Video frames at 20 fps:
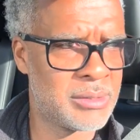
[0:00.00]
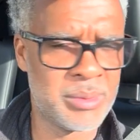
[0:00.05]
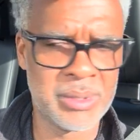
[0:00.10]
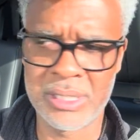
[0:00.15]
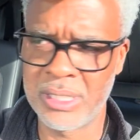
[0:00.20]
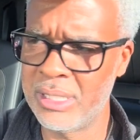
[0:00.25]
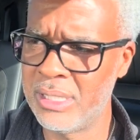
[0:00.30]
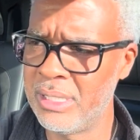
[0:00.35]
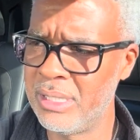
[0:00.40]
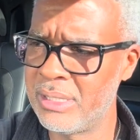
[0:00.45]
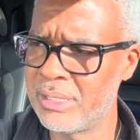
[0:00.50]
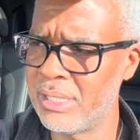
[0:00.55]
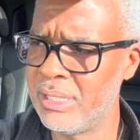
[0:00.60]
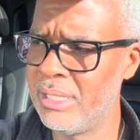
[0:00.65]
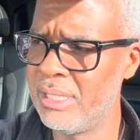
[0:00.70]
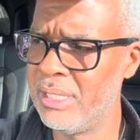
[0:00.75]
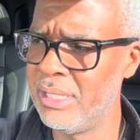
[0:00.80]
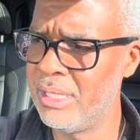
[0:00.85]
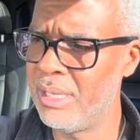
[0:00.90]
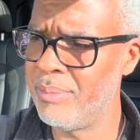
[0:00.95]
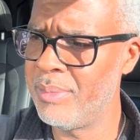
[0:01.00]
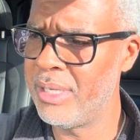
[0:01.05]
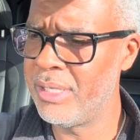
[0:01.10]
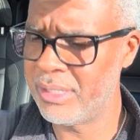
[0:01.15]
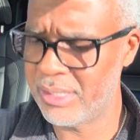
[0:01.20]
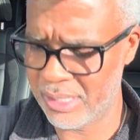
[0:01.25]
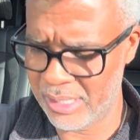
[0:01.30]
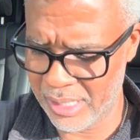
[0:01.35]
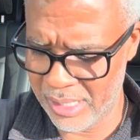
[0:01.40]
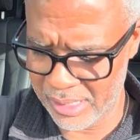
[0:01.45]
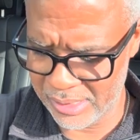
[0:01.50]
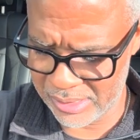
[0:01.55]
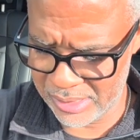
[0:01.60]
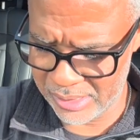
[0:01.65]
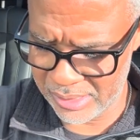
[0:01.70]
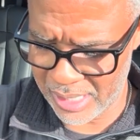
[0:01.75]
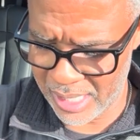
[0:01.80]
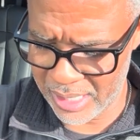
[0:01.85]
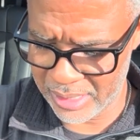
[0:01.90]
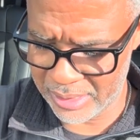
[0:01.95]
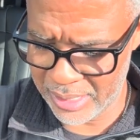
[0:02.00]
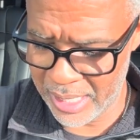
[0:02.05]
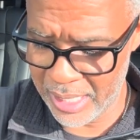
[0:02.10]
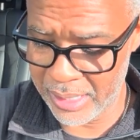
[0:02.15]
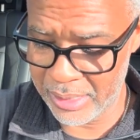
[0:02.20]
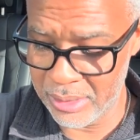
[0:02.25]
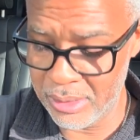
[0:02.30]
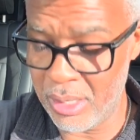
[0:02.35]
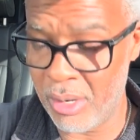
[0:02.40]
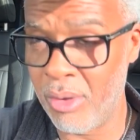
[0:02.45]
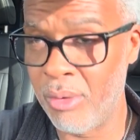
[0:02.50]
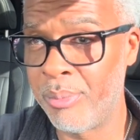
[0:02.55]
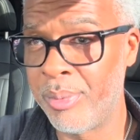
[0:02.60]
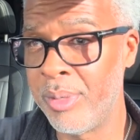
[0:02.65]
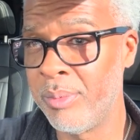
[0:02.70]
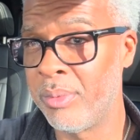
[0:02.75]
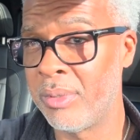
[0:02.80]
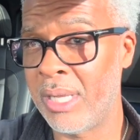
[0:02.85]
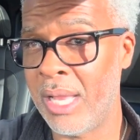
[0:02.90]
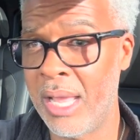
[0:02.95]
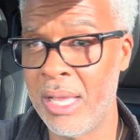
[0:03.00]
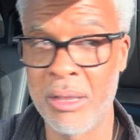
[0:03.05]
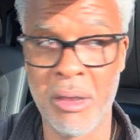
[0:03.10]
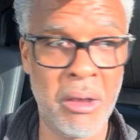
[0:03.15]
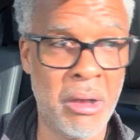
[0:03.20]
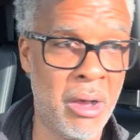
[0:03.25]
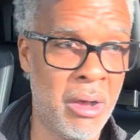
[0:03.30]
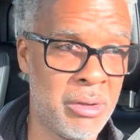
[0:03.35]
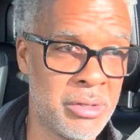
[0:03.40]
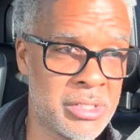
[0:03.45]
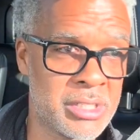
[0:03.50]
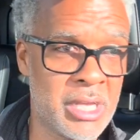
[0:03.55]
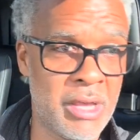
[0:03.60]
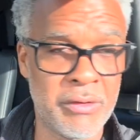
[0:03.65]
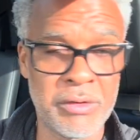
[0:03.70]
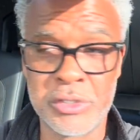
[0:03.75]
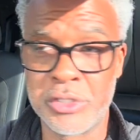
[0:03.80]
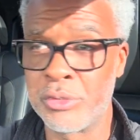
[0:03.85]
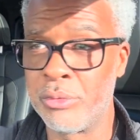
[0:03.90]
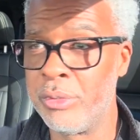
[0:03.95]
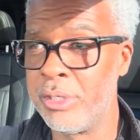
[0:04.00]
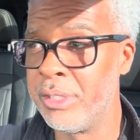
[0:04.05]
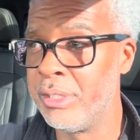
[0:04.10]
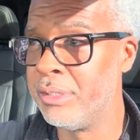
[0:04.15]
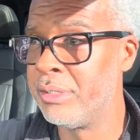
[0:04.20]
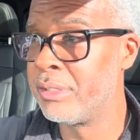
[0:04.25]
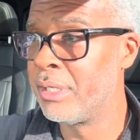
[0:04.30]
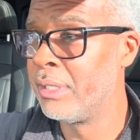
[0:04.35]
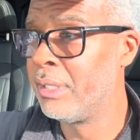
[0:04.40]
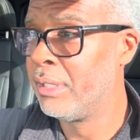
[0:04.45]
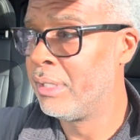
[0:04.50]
Because I mean, to us, it's like, dang, people like, oh, 720s,